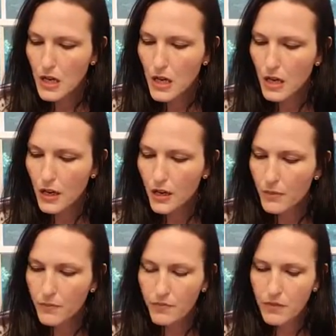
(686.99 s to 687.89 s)

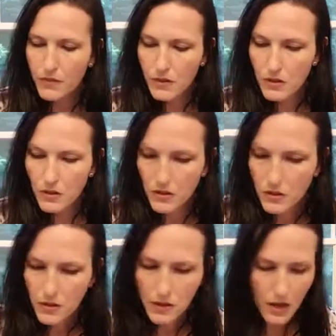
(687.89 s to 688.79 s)
Um,
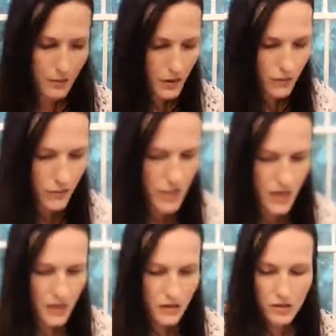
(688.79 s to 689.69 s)
I'm going to
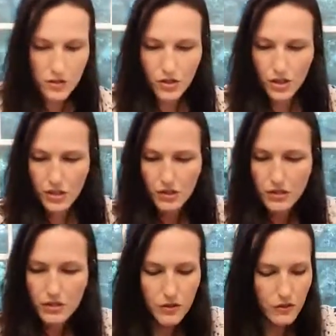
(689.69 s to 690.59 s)
read
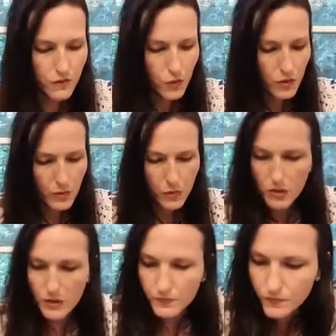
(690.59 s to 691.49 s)
Genesis
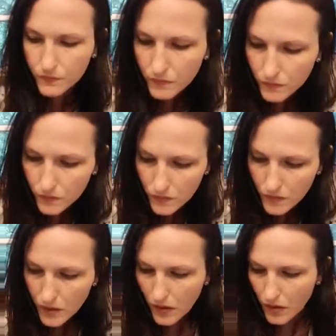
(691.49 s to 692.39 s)
41.
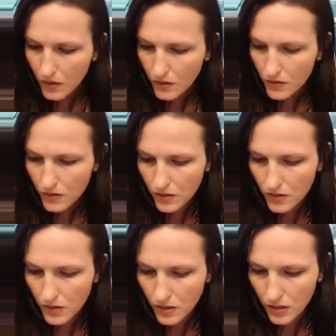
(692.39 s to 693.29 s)
This
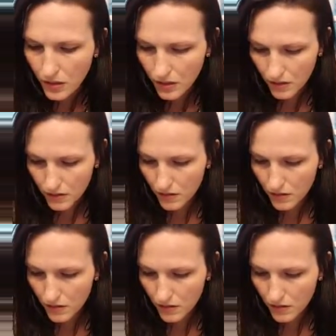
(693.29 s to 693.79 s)
is, uh,